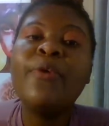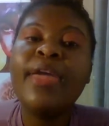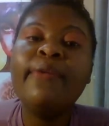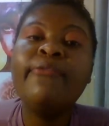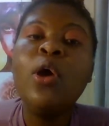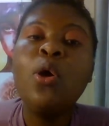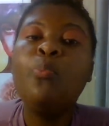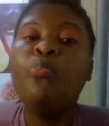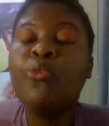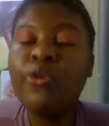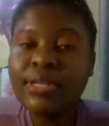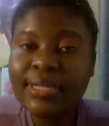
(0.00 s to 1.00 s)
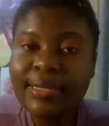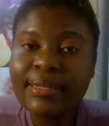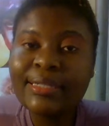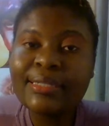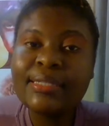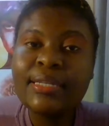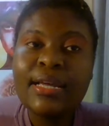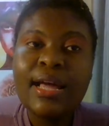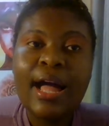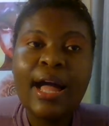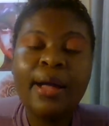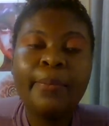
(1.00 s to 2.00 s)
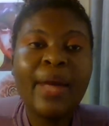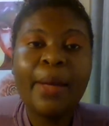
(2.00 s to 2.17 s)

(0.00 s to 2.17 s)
we have more skills um,